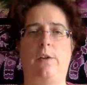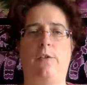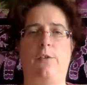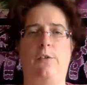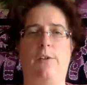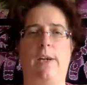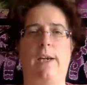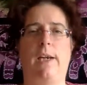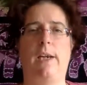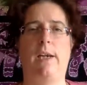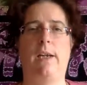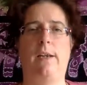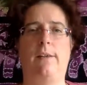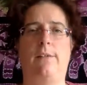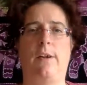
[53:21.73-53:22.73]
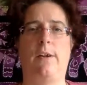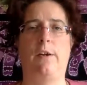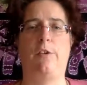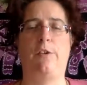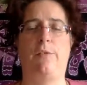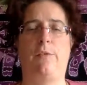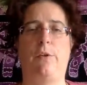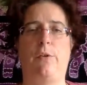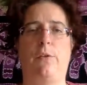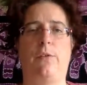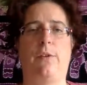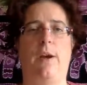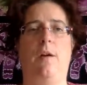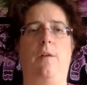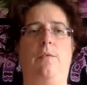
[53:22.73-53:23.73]
just taking in this energy for
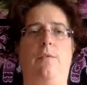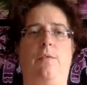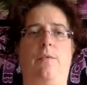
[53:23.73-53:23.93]
yourself.